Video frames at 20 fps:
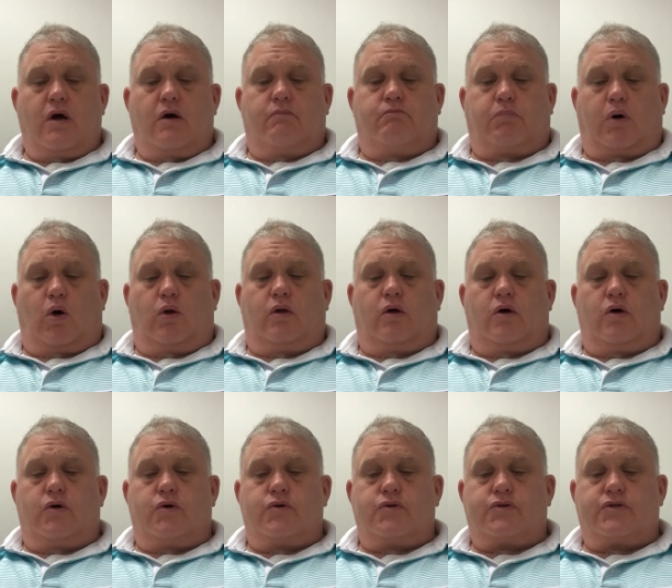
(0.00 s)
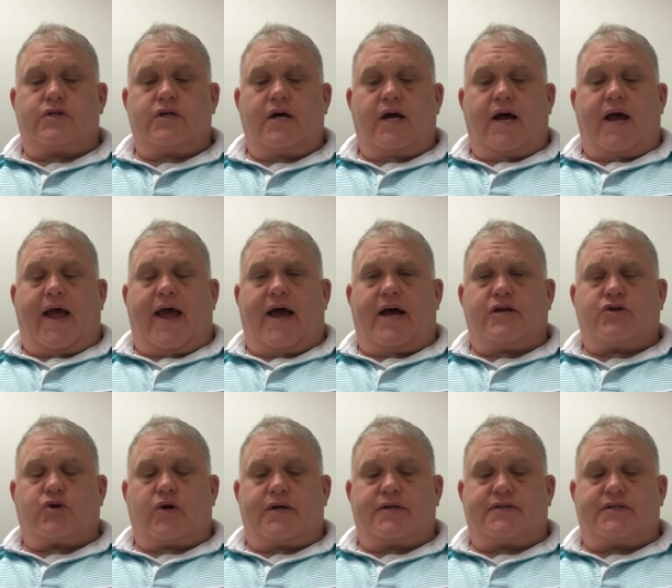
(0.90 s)
BOLOs,
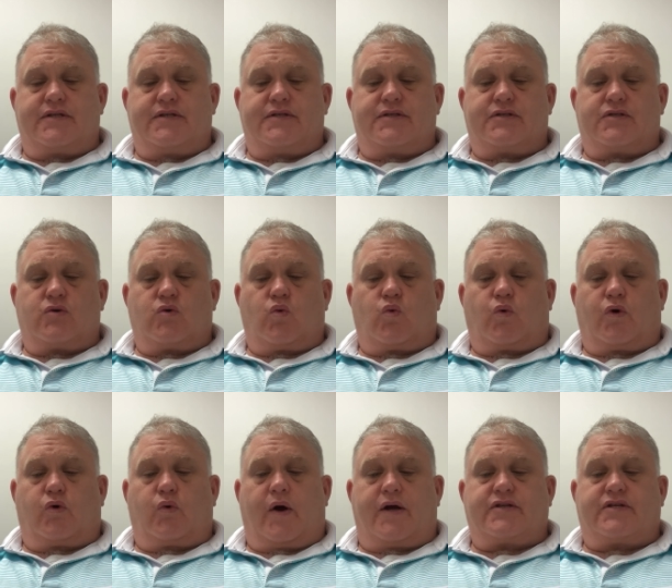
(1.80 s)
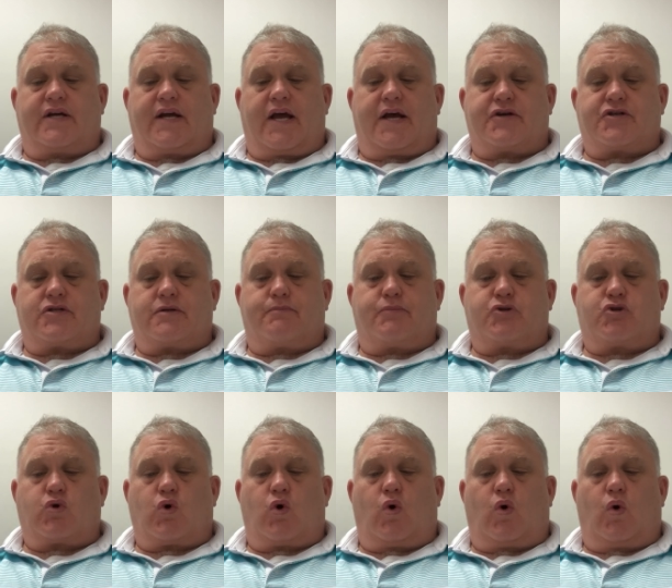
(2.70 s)
addresses, requesting extra
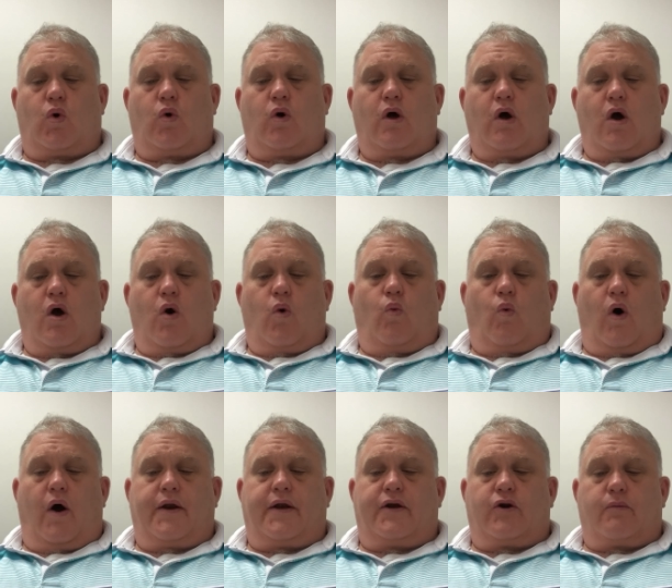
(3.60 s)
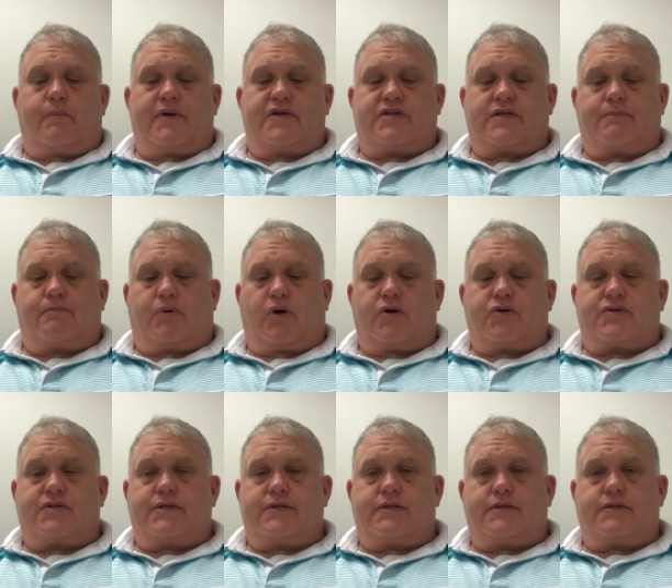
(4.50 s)
patrol, wanted or missing
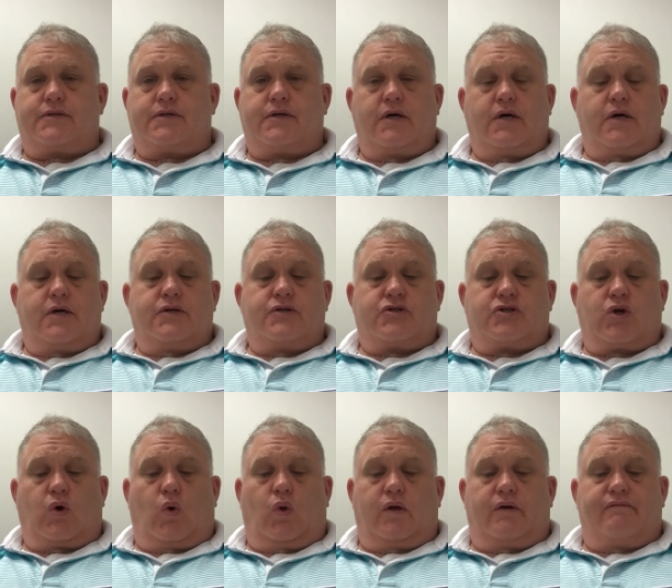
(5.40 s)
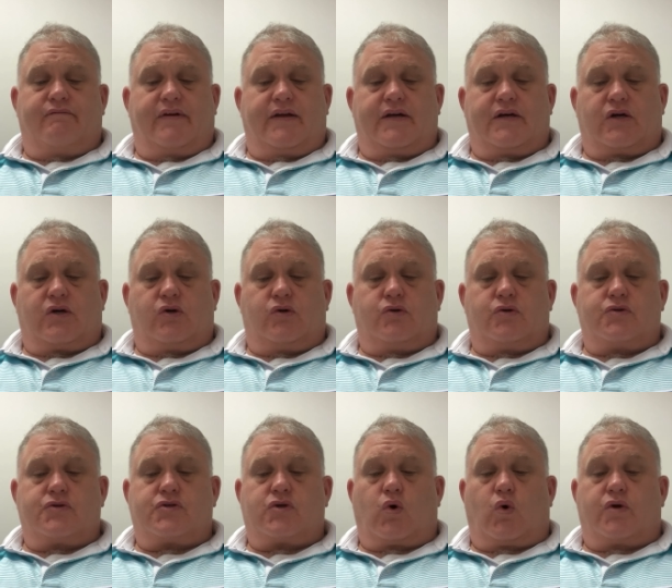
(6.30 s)
persons, stolen
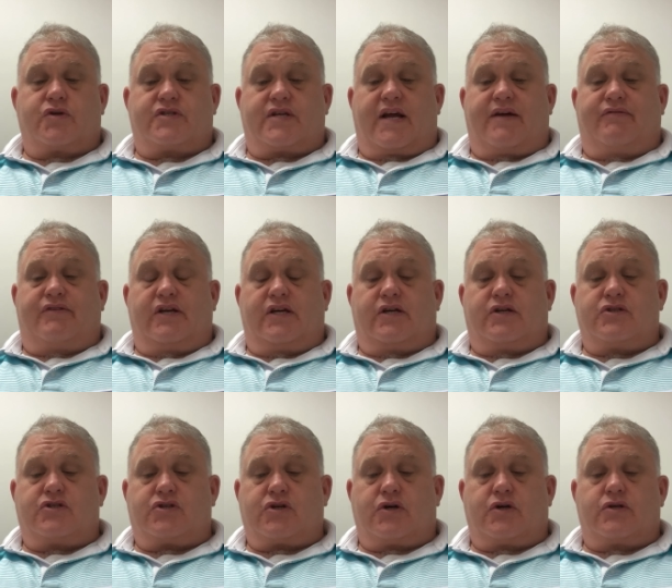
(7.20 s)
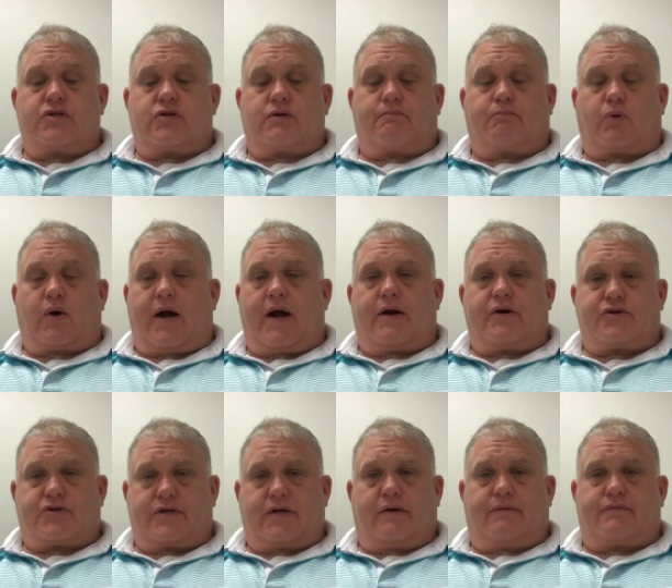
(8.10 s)
vehicles, or safety concerns from prior
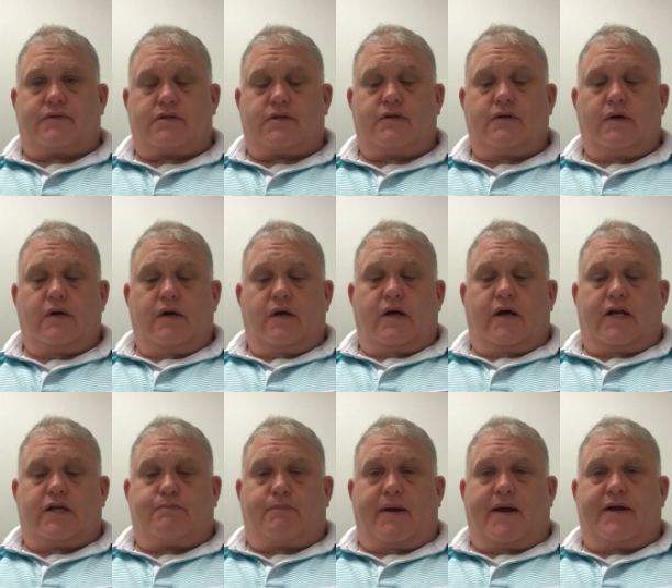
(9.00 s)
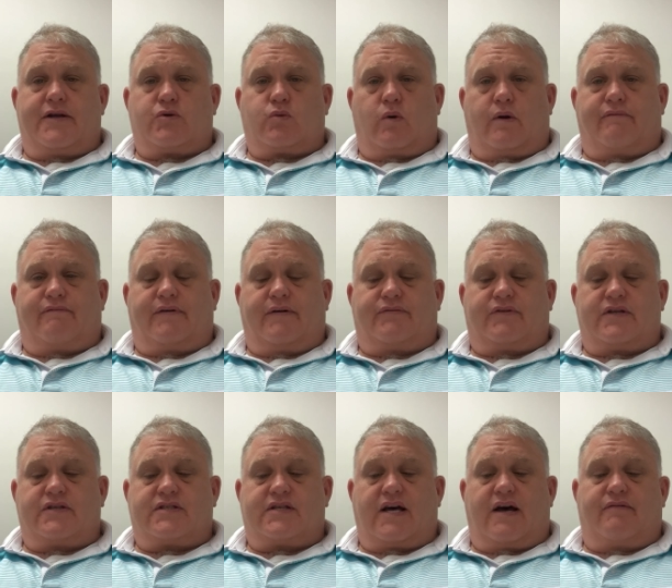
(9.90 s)
shifts. That's page
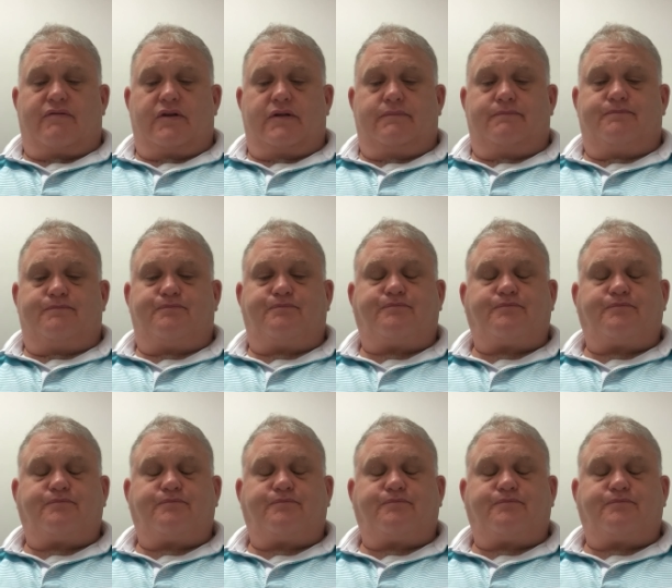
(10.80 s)
157.